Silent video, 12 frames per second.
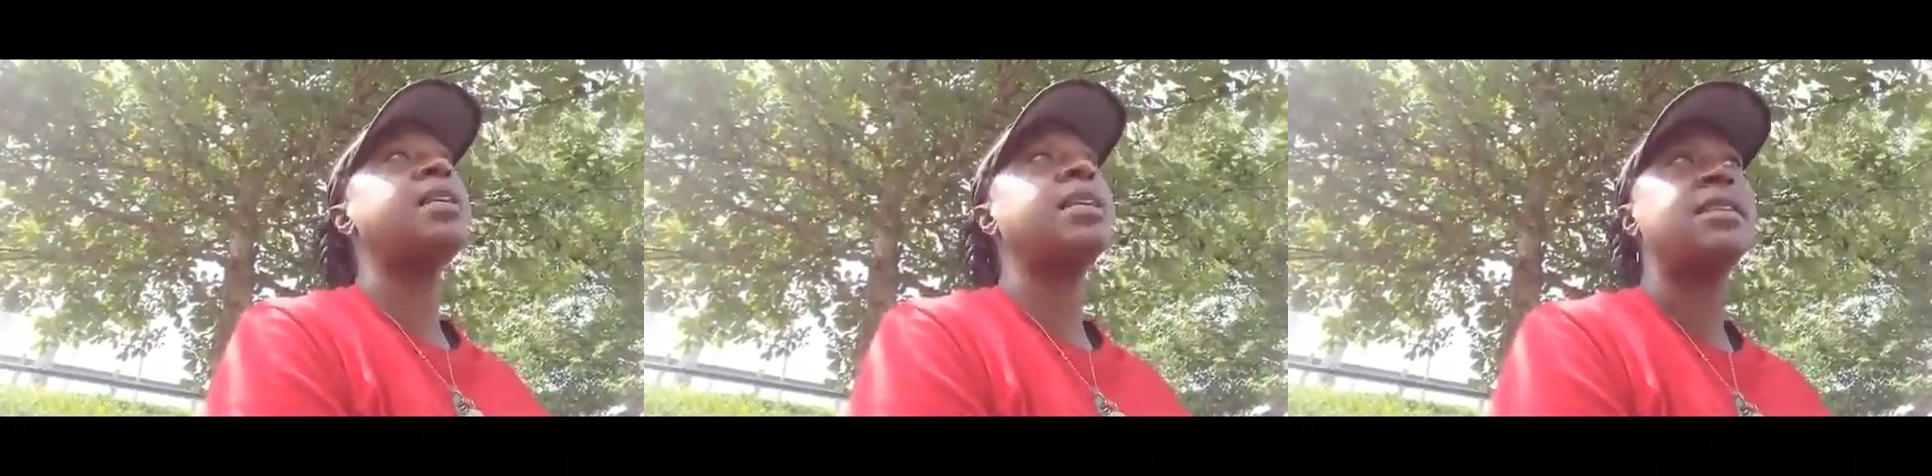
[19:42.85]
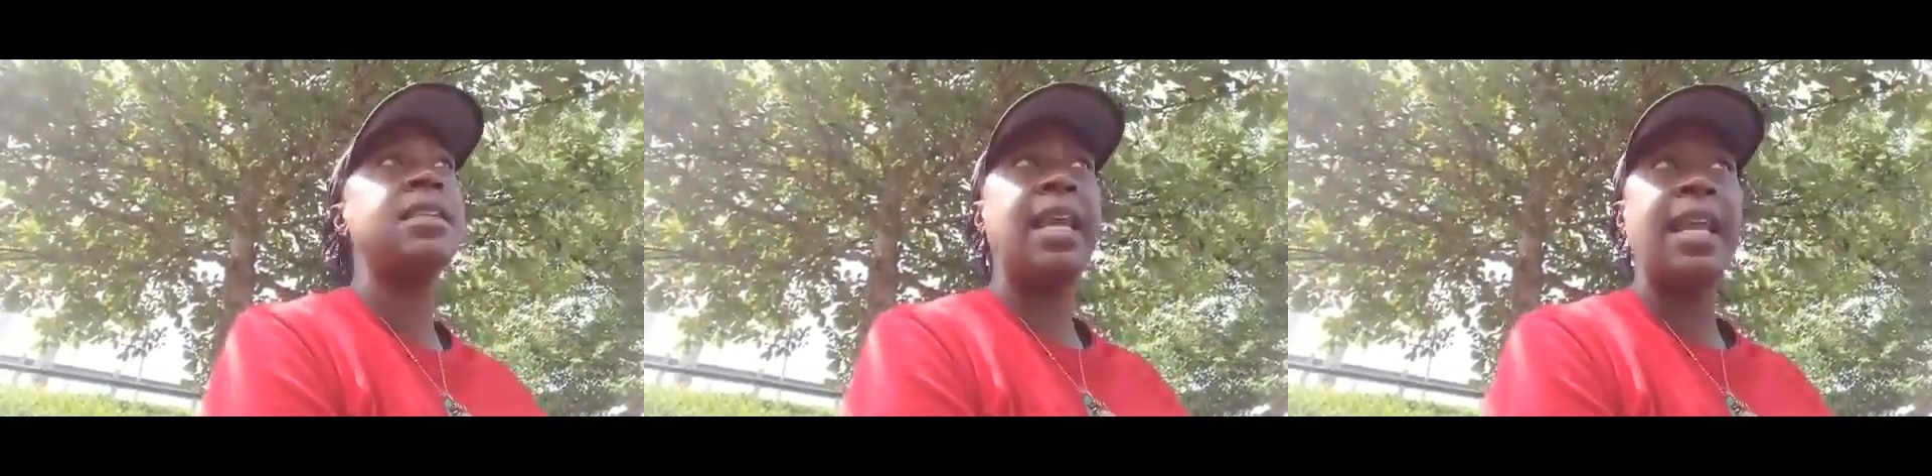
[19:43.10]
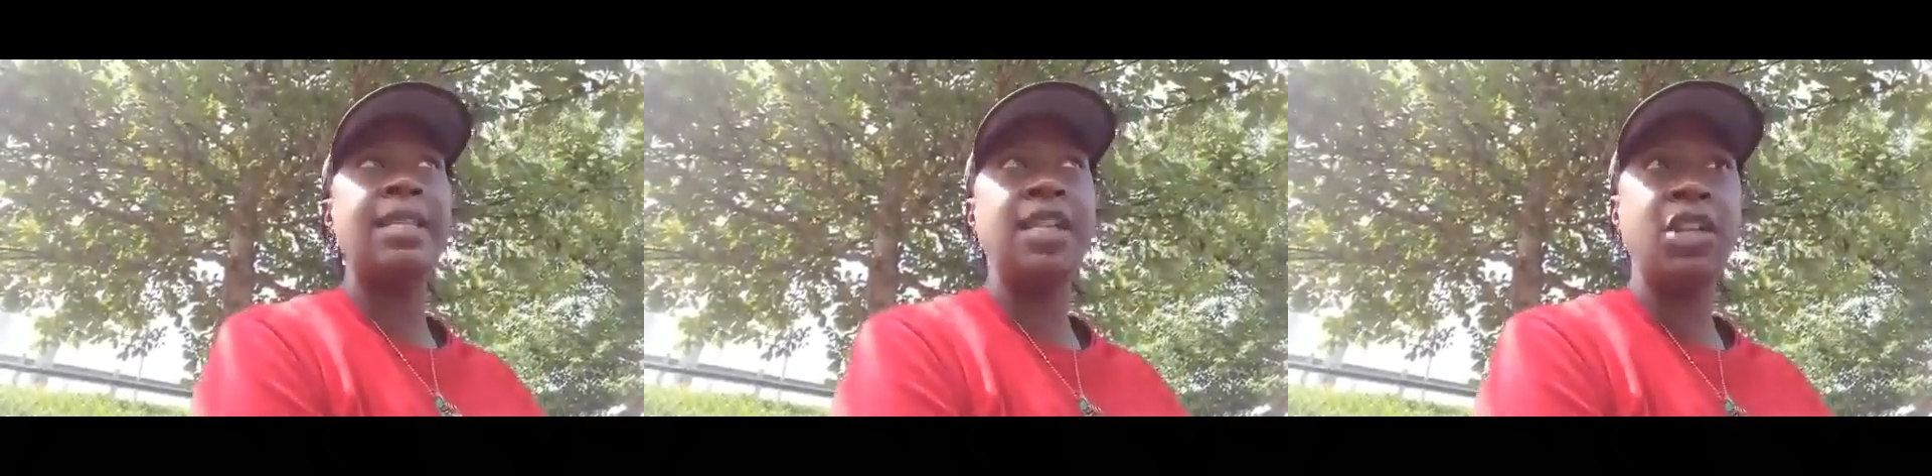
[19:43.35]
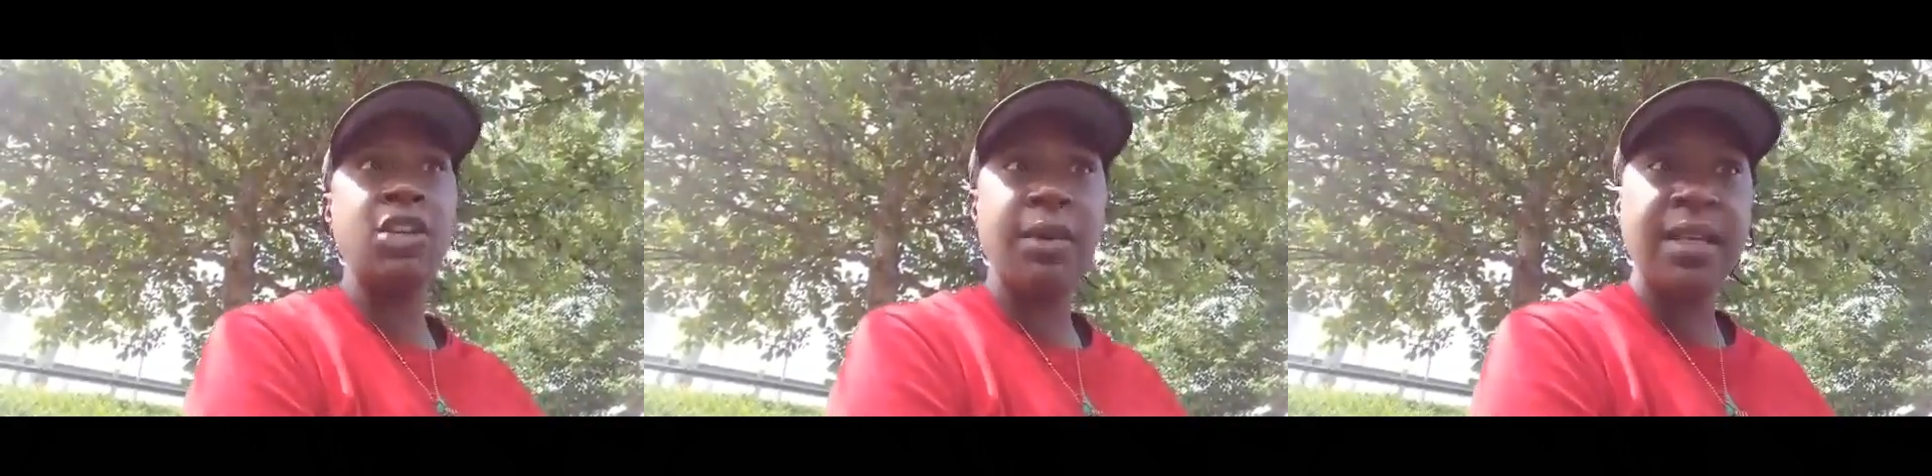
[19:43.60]
citizen.
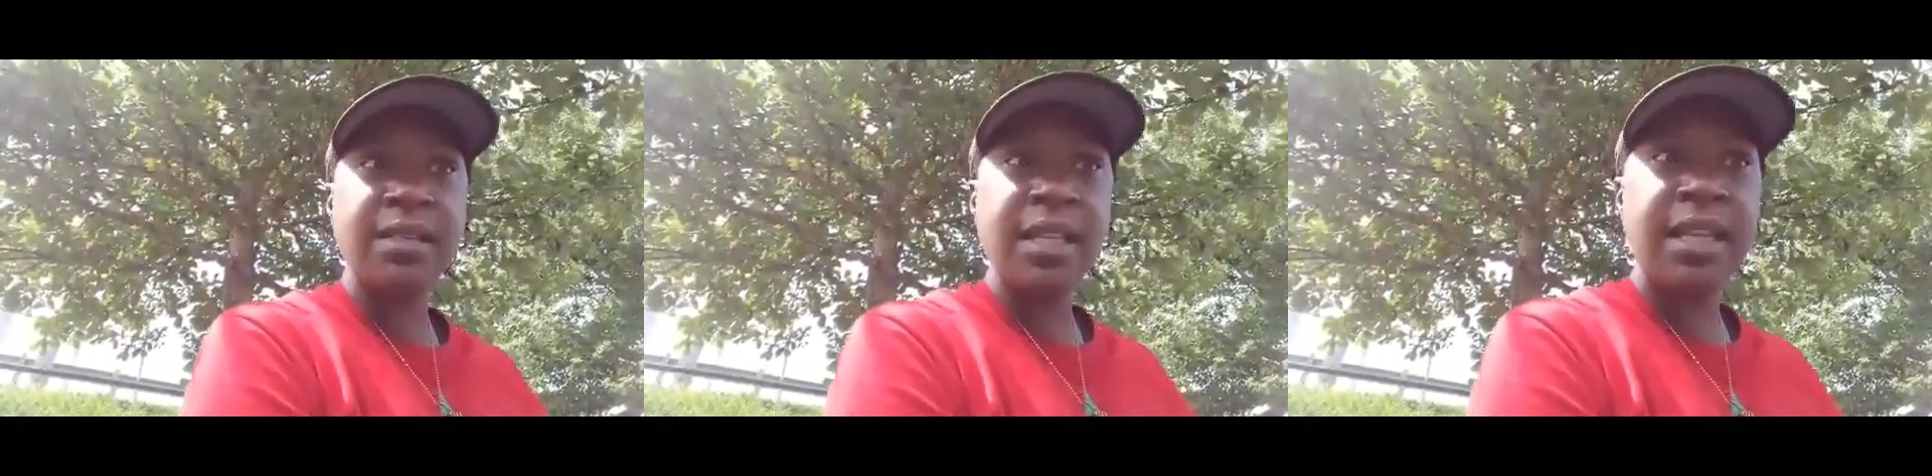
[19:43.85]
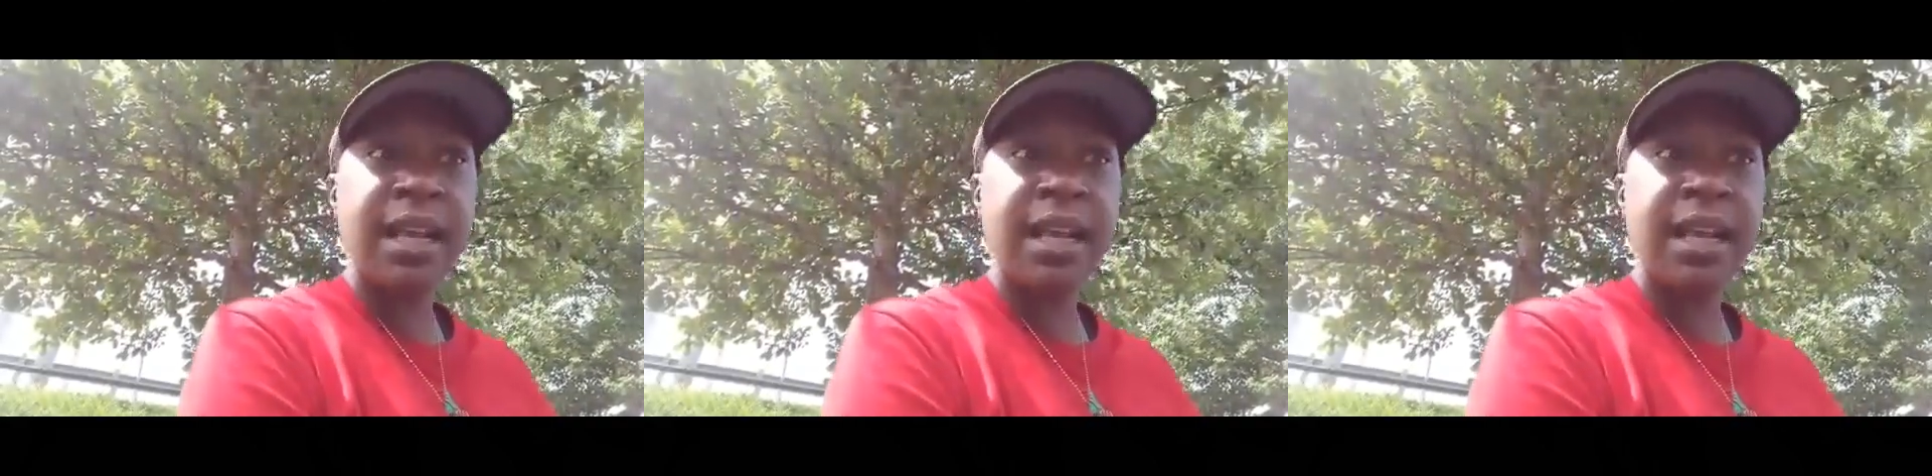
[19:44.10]
18 U.S.C.